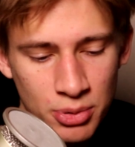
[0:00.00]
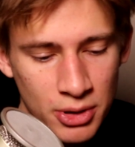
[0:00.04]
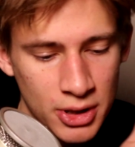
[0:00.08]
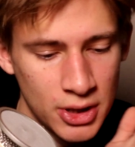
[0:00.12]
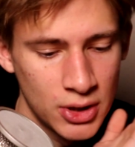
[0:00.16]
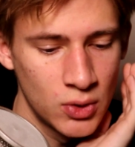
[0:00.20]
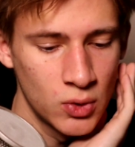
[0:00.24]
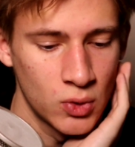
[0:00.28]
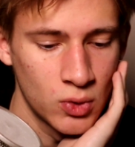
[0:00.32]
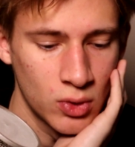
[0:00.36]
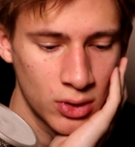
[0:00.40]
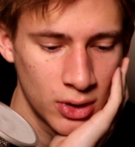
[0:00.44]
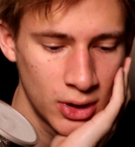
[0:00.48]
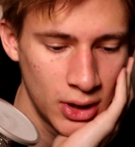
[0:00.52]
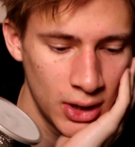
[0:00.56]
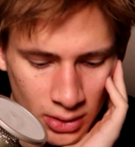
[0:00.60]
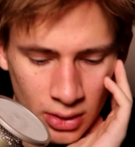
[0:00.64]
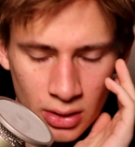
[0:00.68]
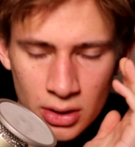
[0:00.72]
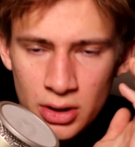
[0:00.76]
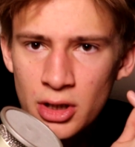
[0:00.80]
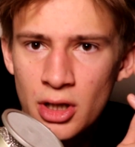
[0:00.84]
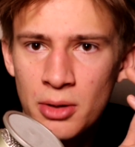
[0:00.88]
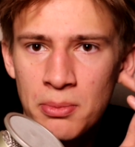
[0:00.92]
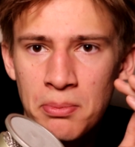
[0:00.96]
pretty cool.
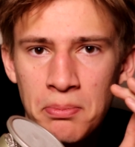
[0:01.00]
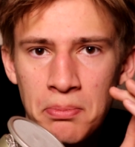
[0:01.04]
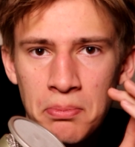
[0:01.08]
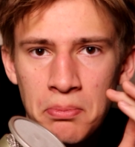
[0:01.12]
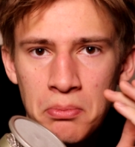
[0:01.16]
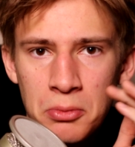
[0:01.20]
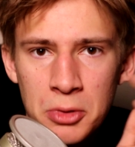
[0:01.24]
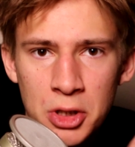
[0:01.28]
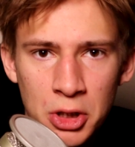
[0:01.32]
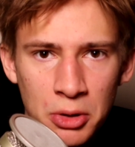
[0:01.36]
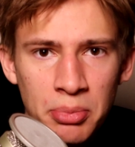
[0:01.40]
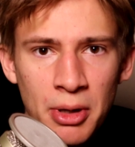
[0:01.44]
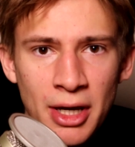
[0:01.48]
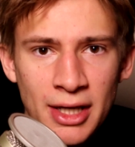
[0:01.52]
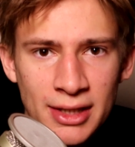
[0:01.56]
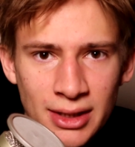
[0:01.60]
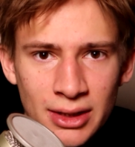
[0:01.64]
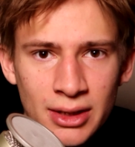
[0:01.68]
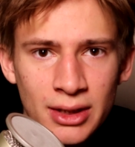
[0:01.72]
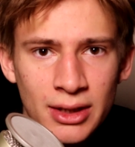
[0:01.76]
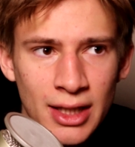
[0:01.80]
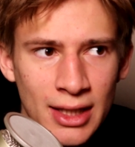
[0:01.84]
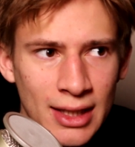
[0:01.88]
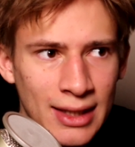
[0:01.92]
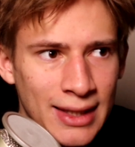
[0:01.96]
You're
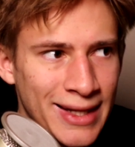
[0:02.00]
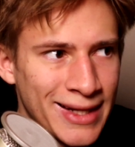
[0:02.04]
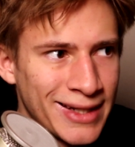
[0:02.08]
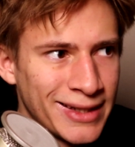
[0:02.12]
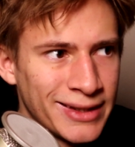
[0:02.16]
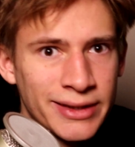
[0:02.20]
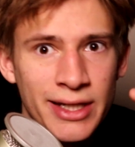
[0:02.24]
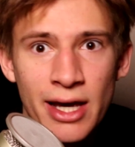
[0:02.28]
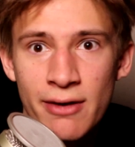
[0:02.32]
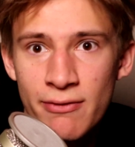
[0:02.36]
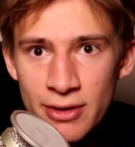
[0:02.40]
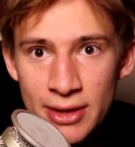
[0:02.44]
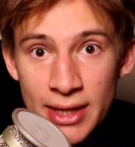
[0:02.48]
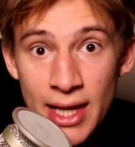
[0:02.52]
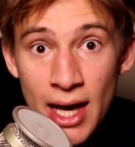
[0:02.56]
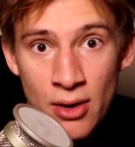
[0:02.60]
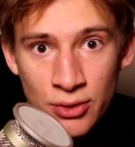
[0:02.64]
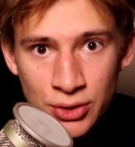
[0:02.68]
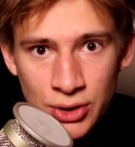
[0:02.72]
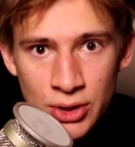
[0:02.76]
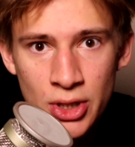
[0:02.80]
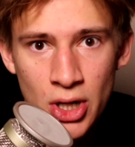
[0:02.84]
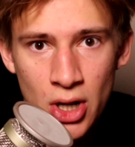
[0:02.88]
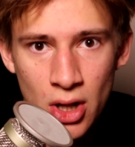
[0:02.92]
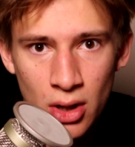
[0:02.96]
basically at like
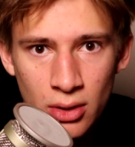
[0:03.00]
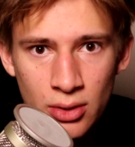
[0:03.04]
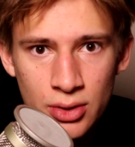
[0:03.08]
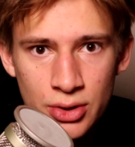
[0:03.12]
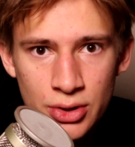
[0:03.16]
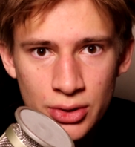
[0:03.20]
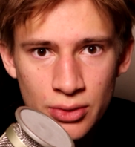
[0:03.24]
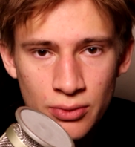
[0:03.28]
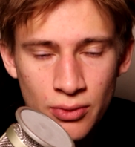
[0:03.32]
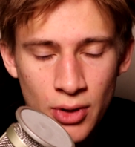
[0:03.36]
$7,000,